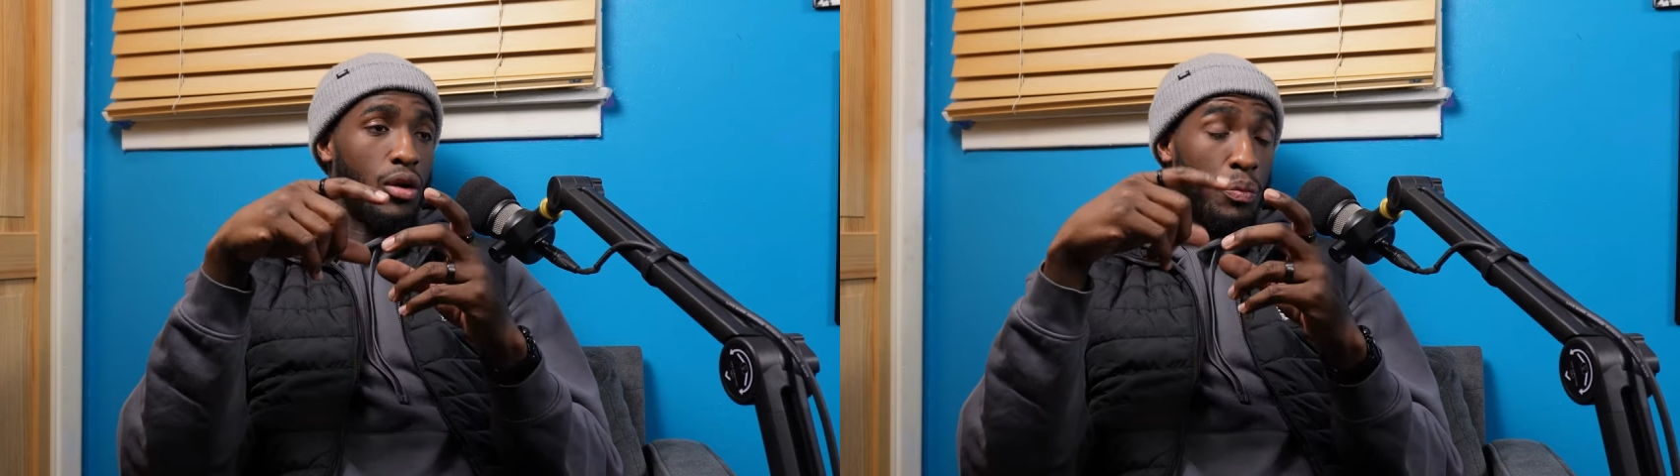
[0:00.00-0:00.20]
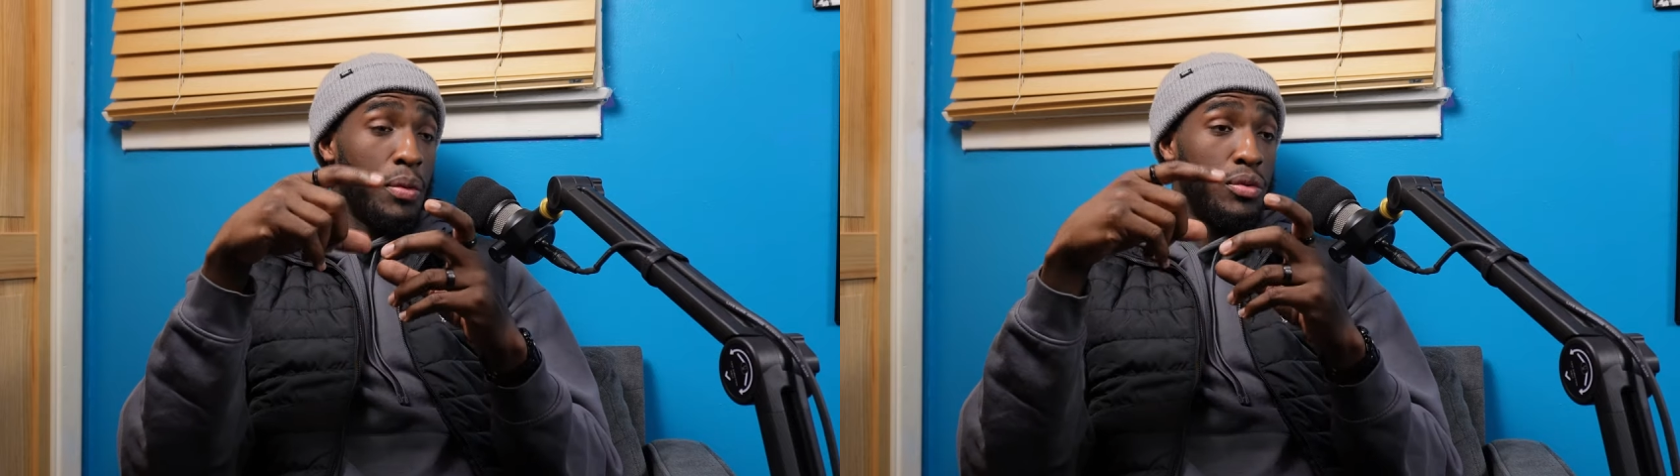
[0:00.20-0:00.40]

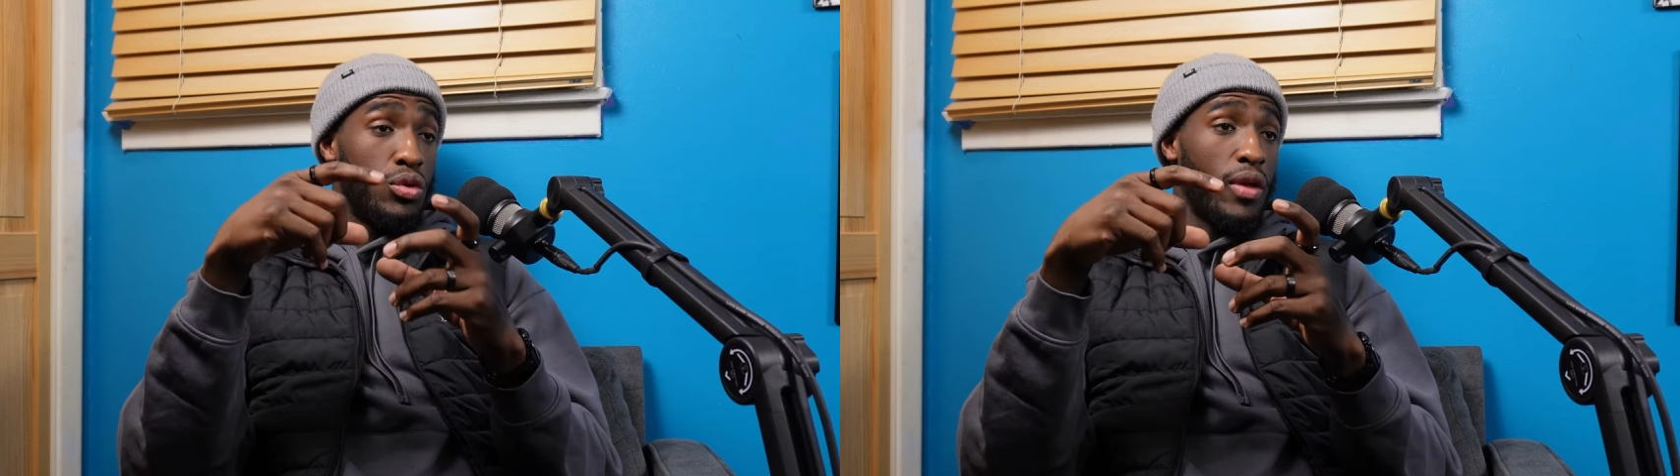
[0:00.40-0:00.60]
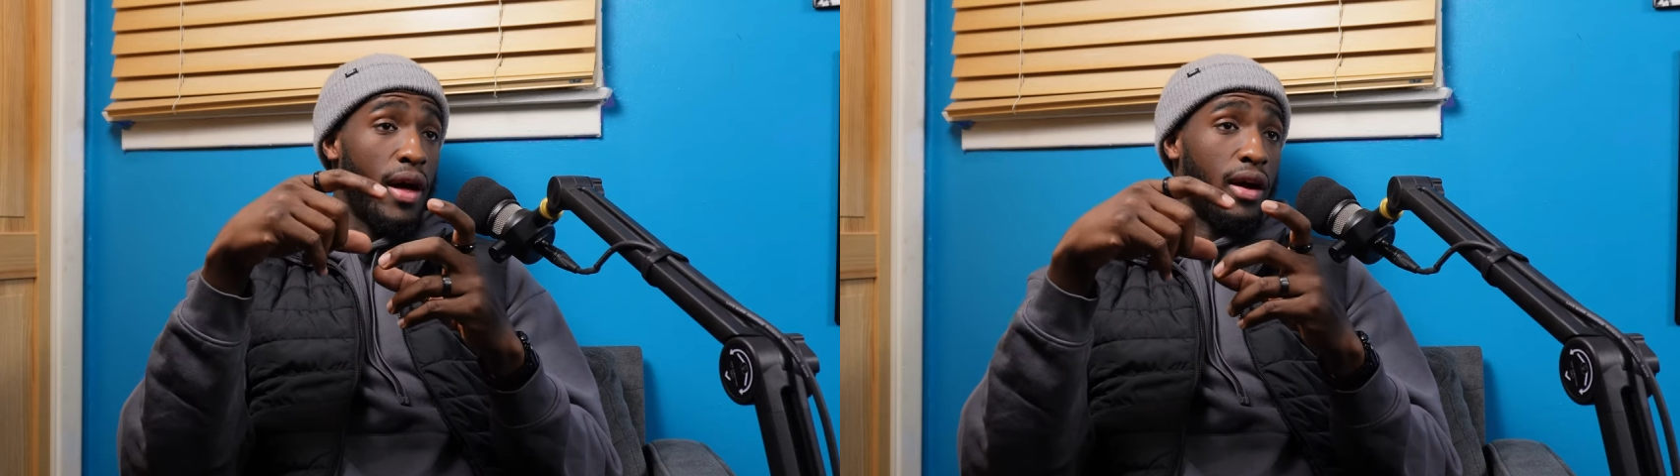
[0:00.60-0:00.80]
or people
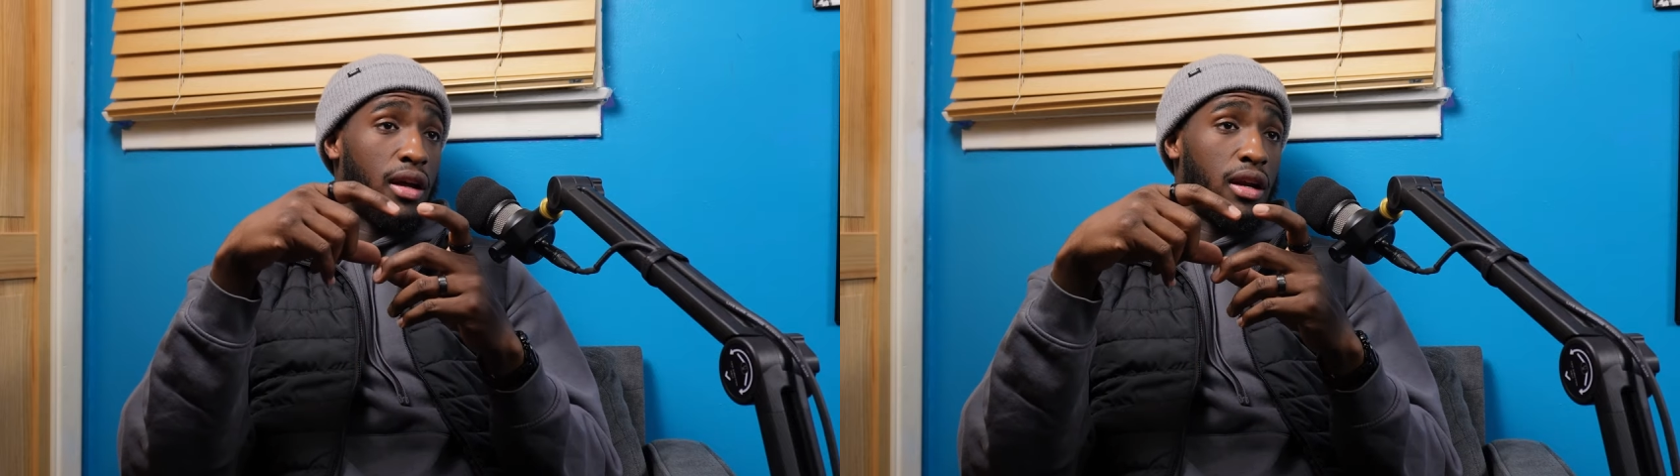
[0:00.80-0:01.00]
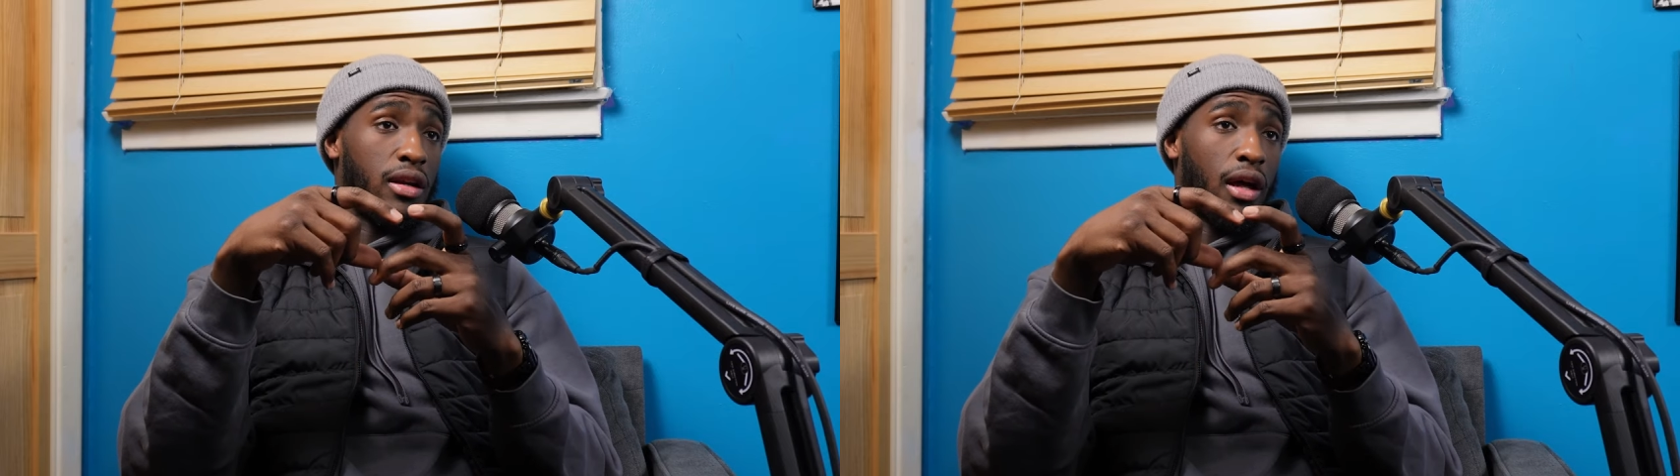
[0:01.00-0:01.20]
do that,
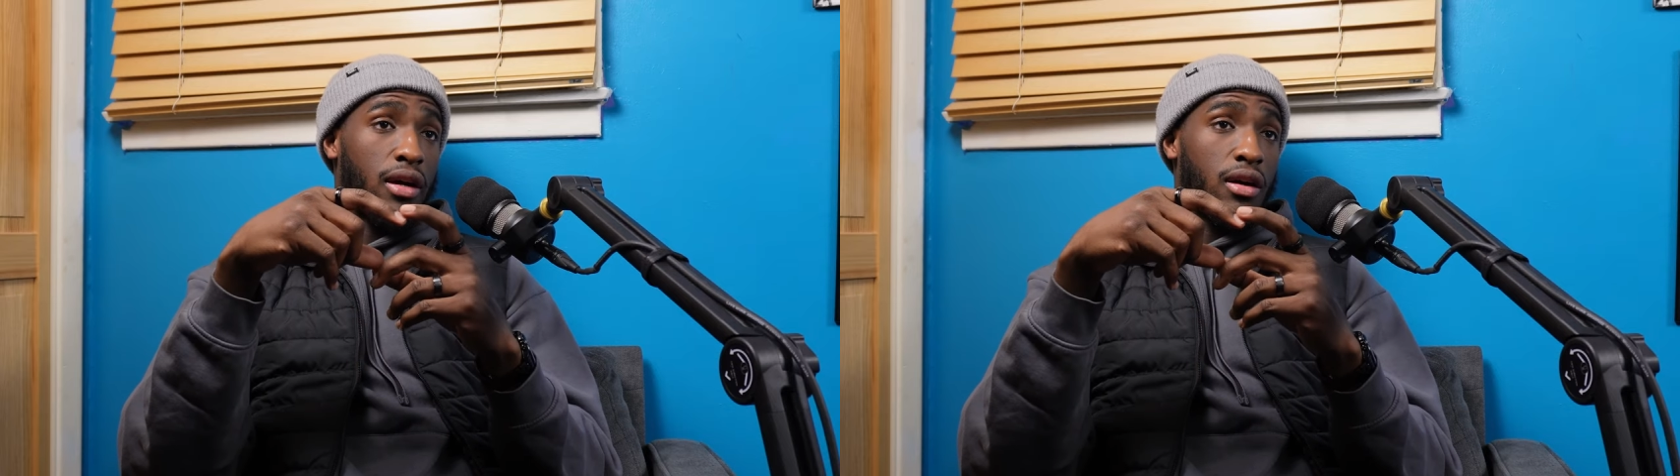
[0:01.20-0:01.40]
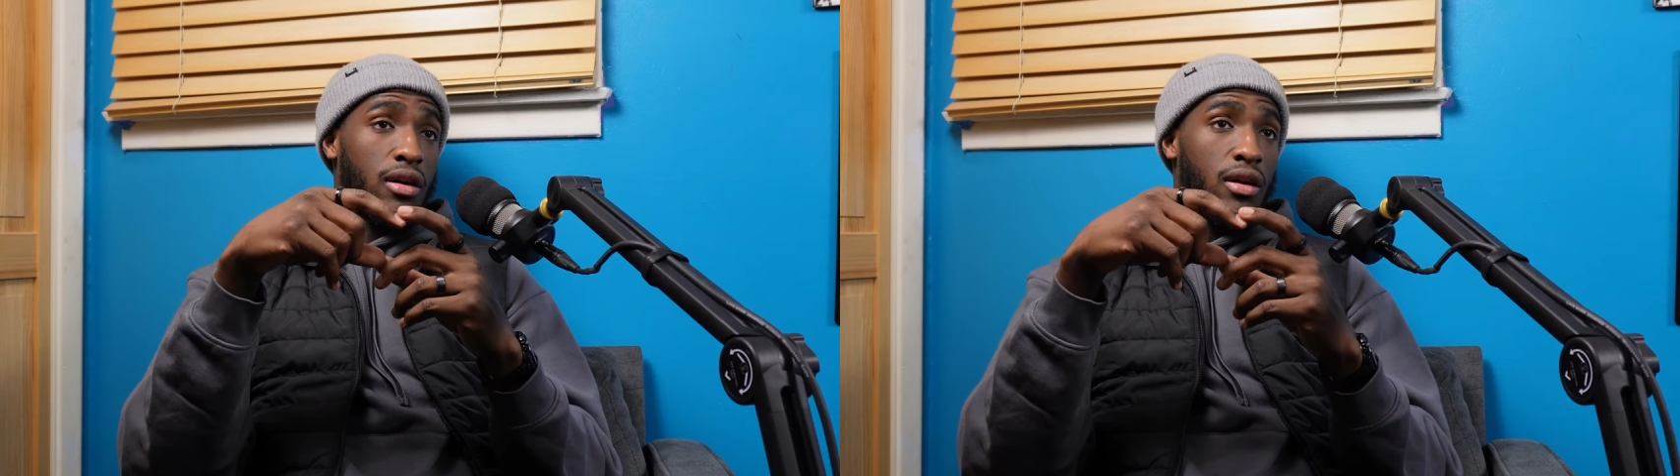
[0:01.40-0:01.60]
and then
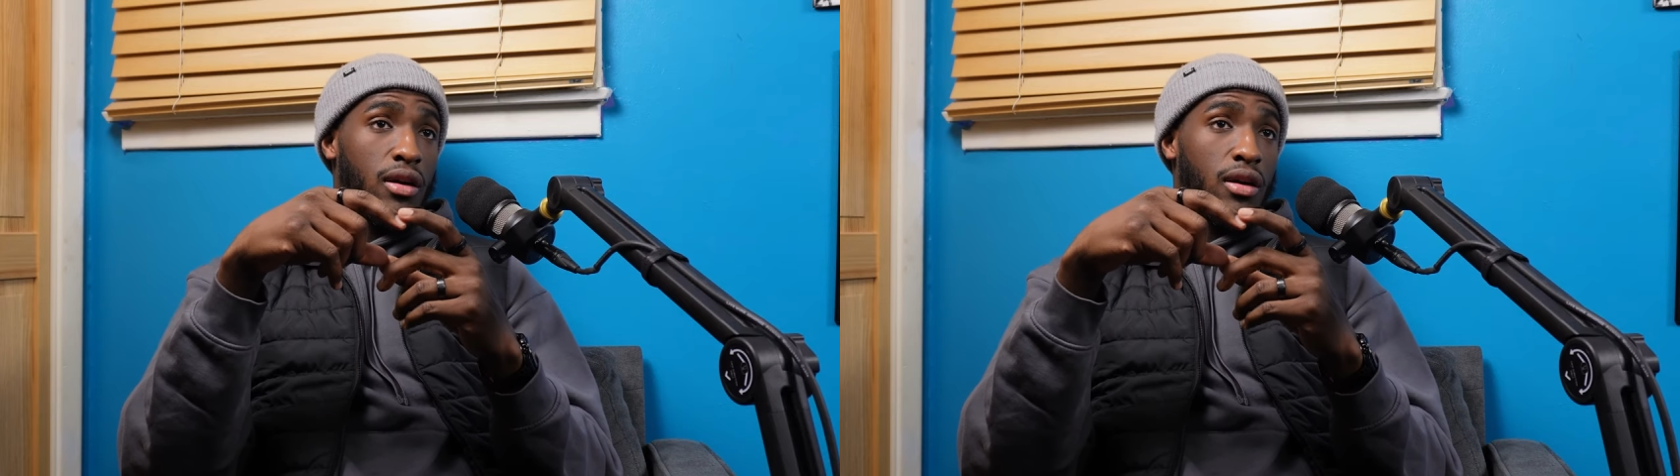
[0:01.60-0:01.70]
like